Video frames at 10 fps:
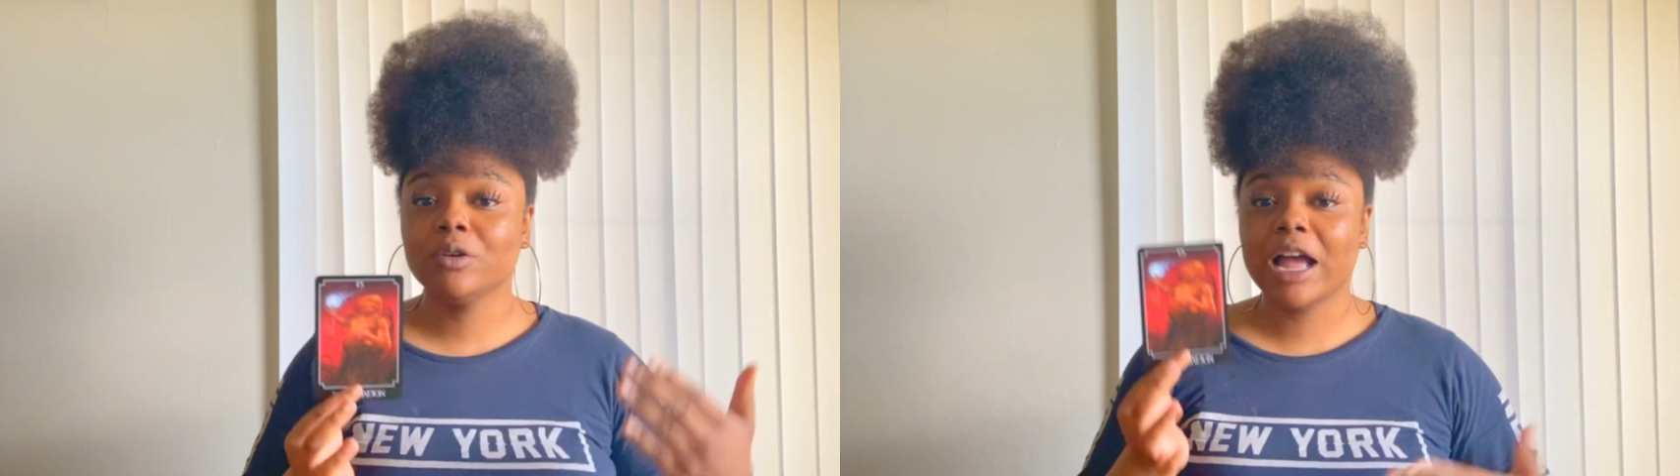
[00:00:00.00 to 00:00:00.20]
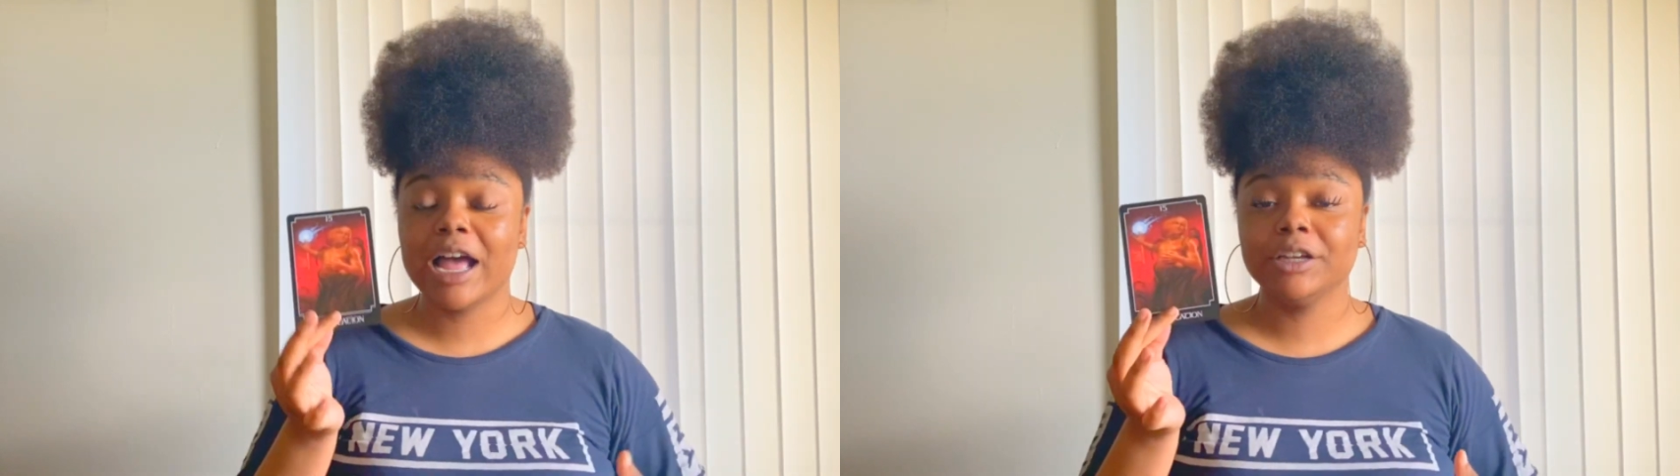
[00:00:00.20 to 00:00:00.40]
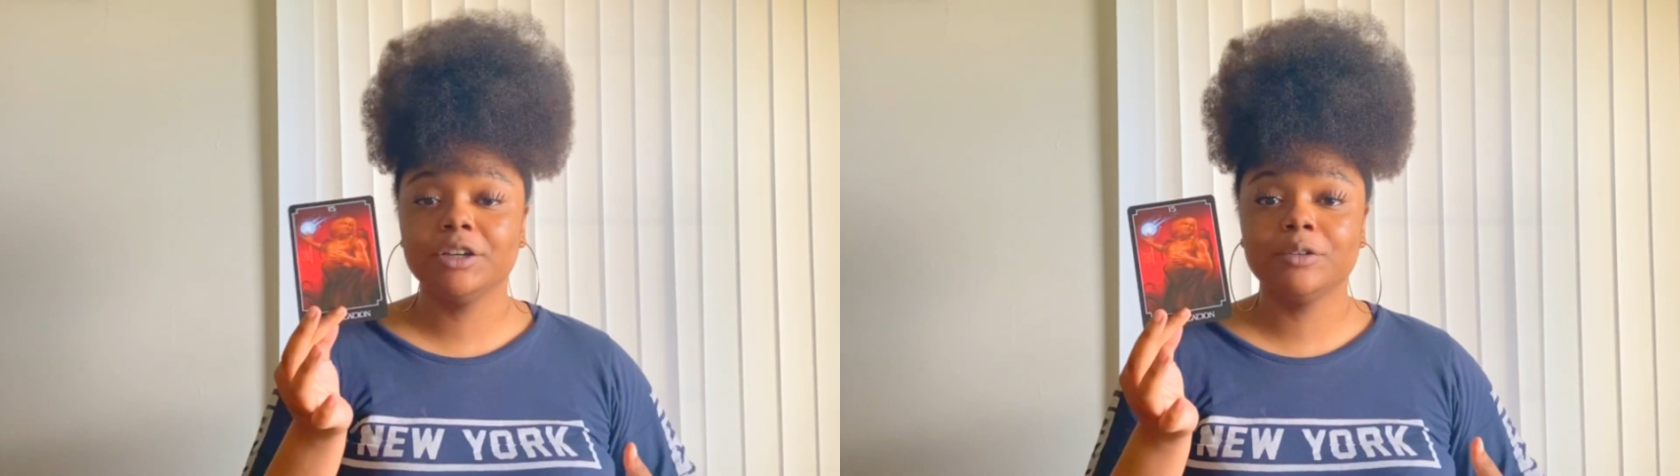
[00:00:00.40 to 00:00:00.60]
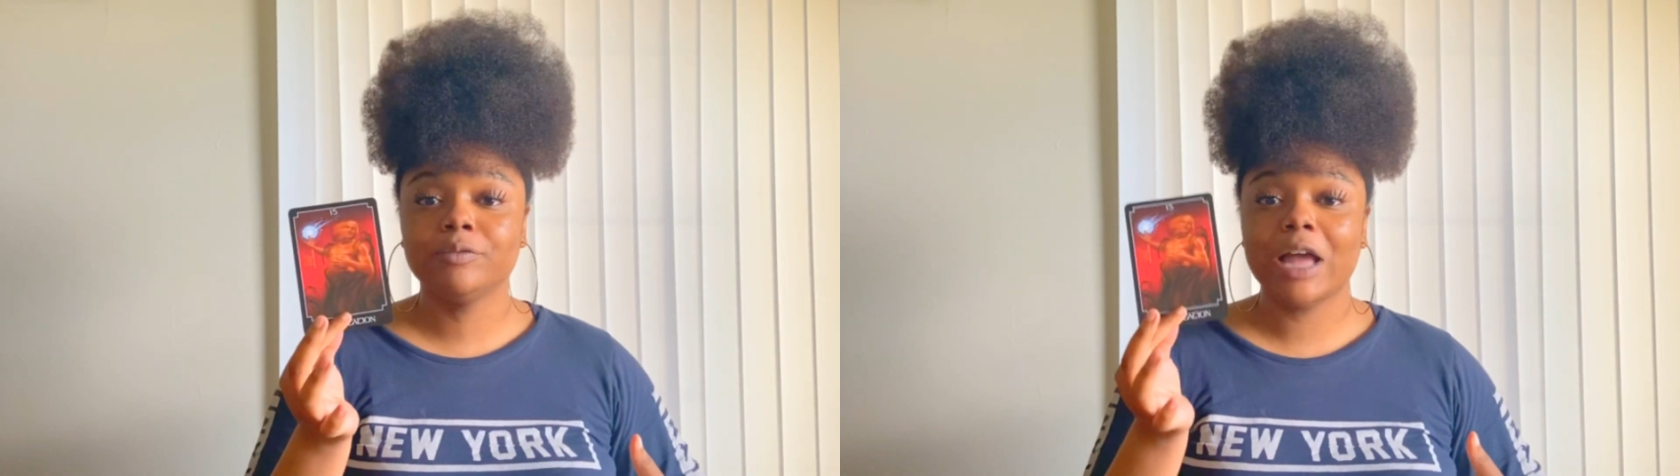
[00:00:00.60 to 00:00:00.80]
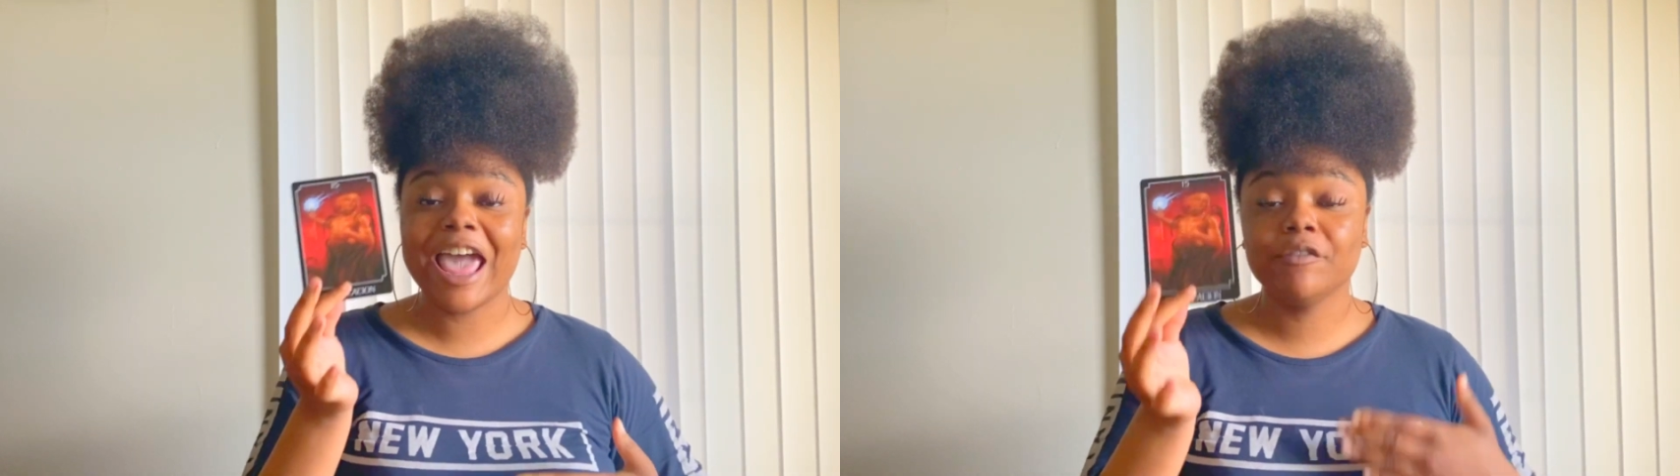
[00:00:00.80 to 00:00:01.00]
kind
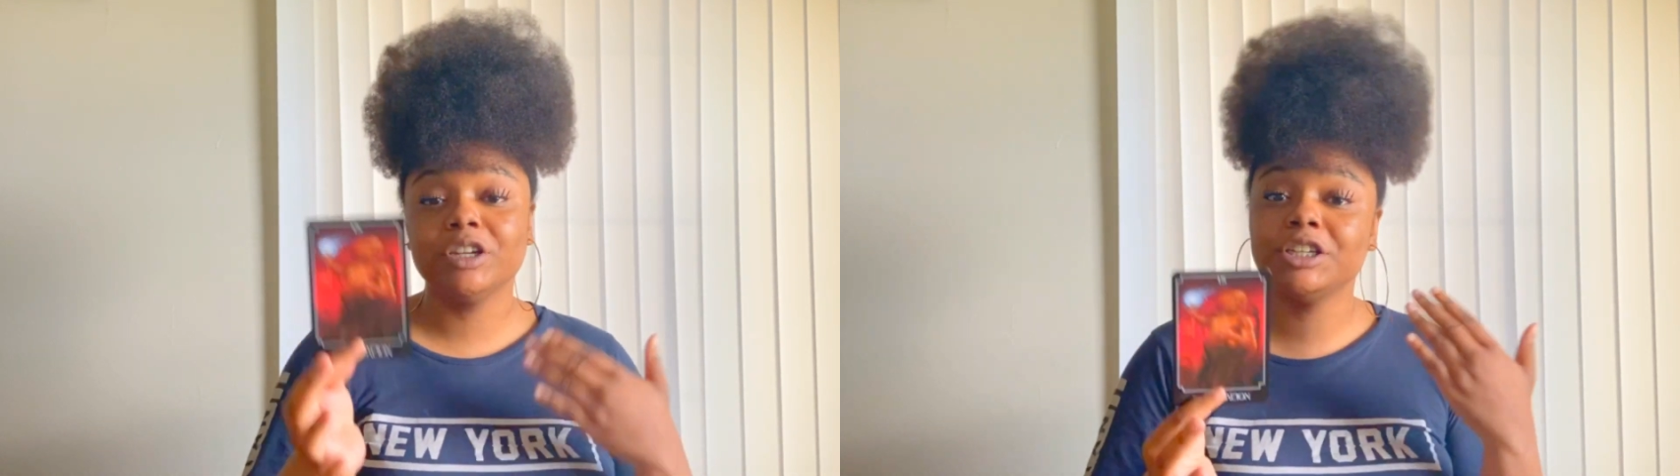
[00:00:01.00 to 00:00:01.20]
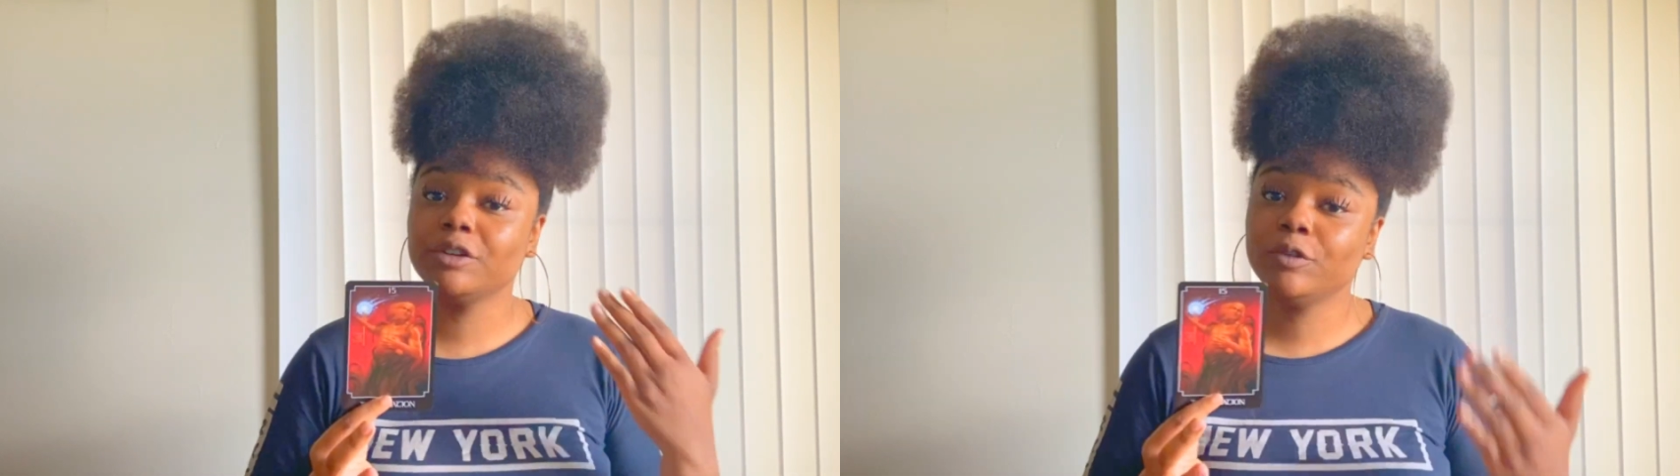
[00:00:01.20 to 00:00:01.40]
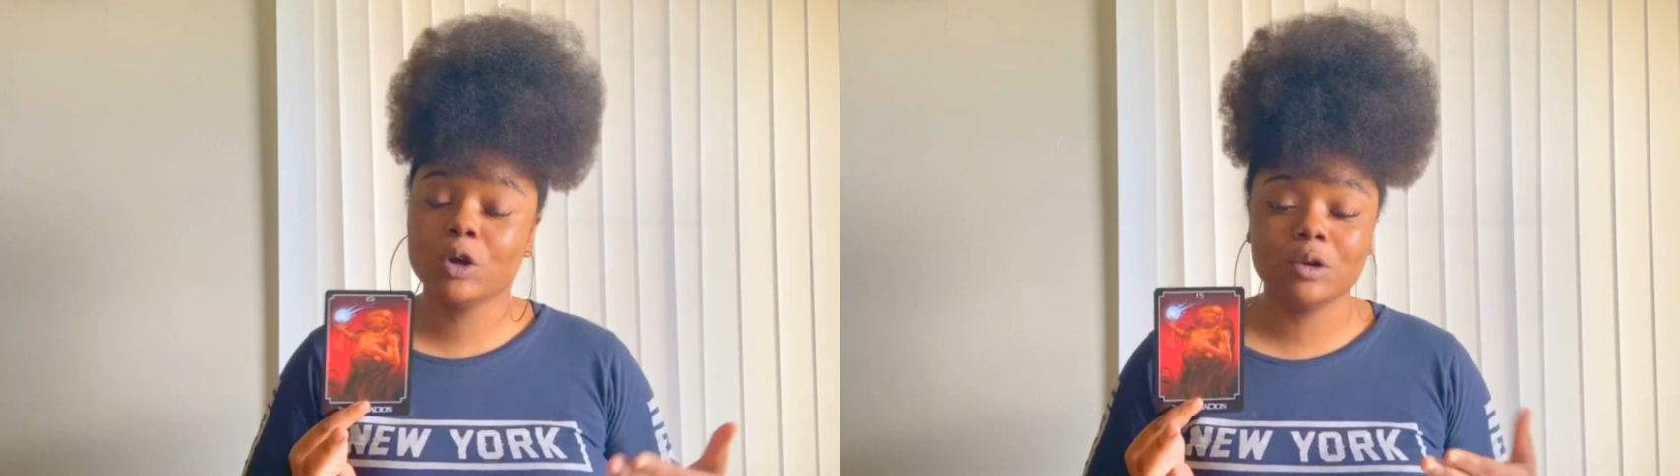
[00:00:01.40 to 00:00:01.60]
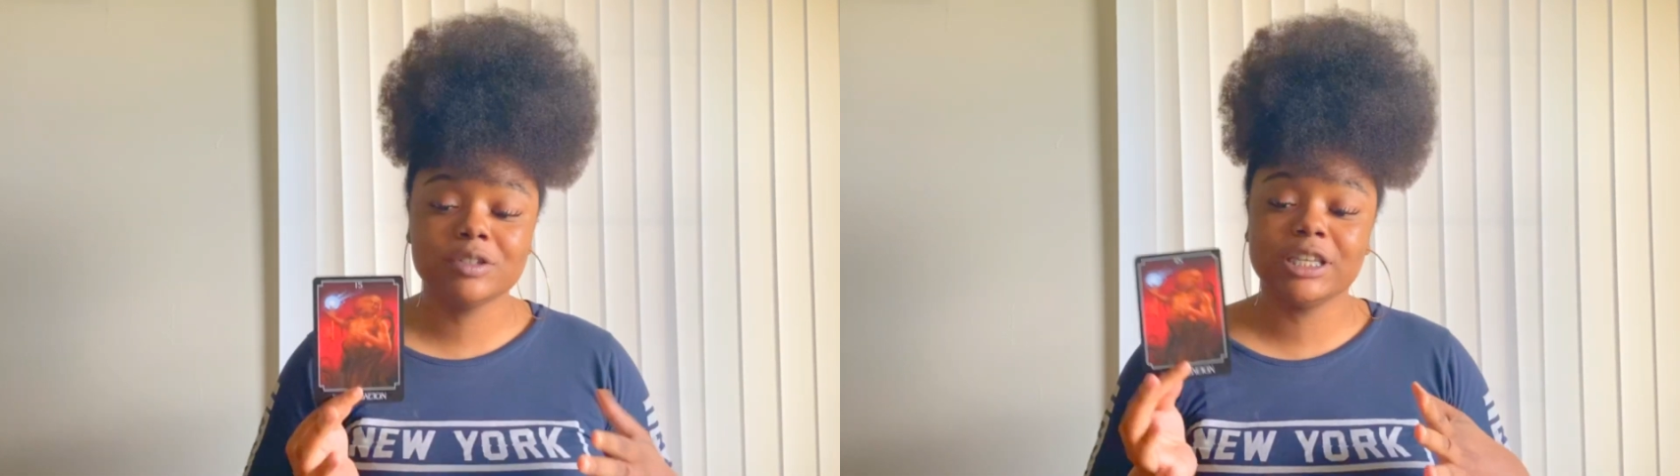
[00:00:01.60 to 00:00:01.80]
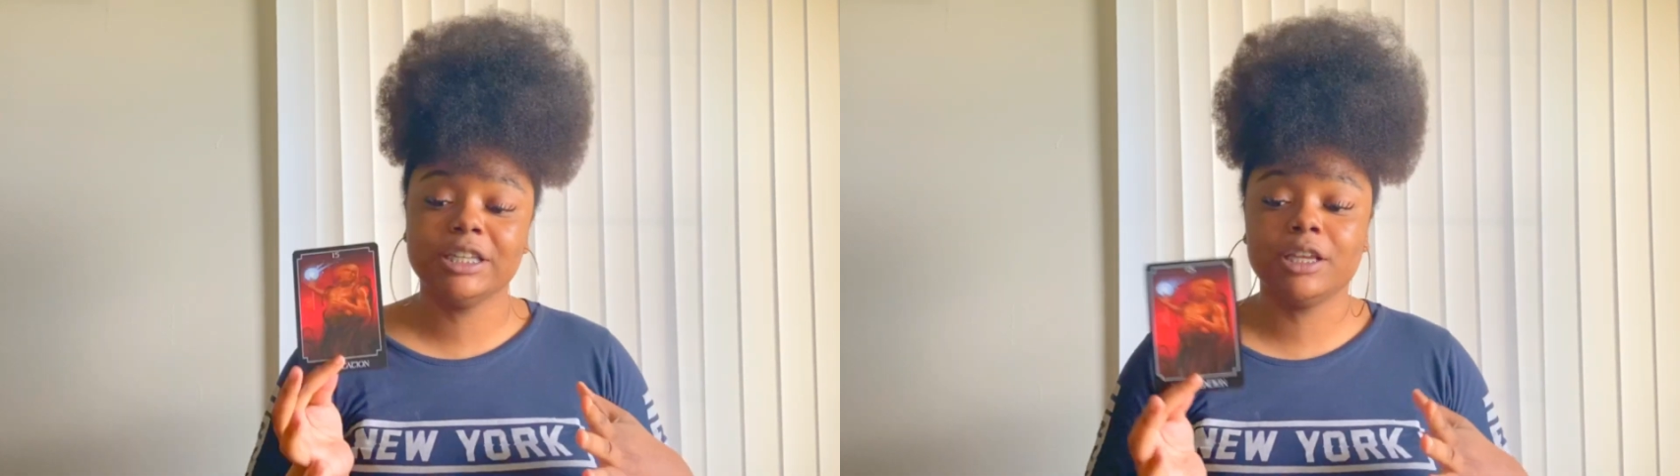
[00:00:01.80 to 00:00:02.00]
of having a
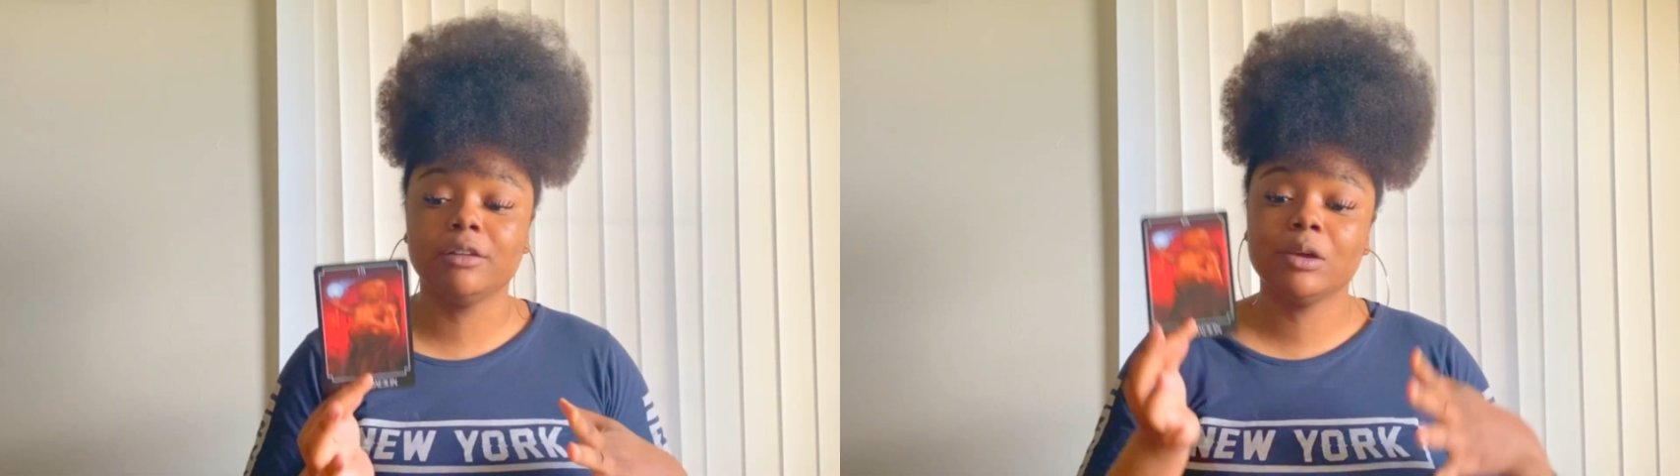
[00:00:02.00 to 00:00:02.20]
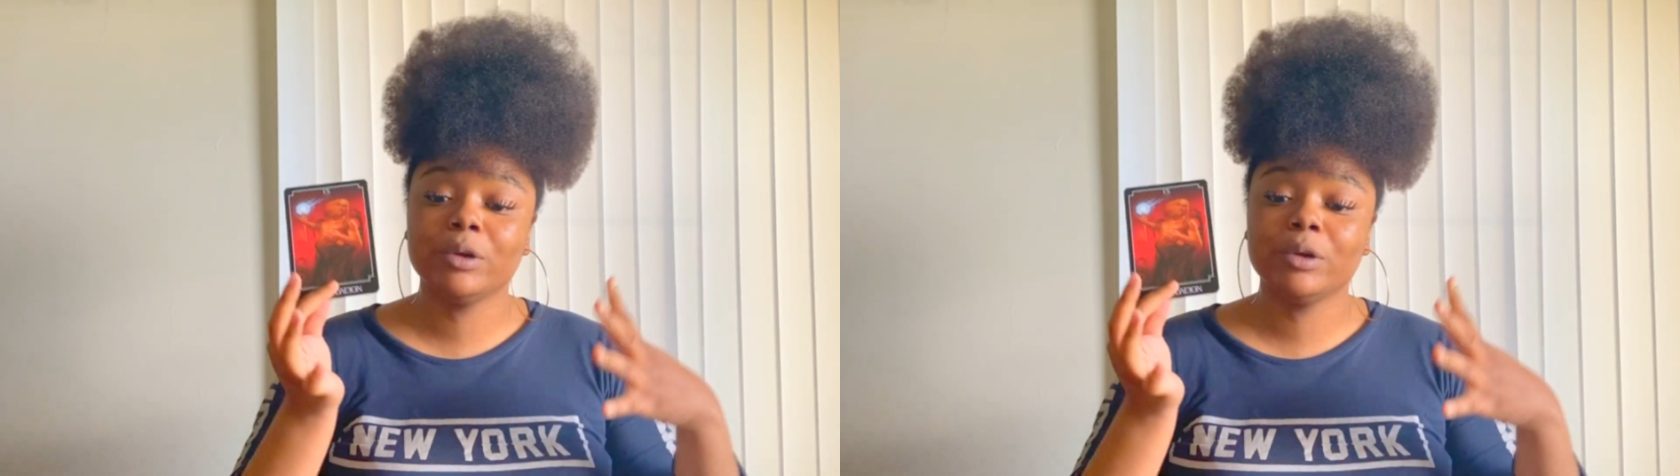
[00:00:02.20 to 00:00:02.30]
difficulty dealing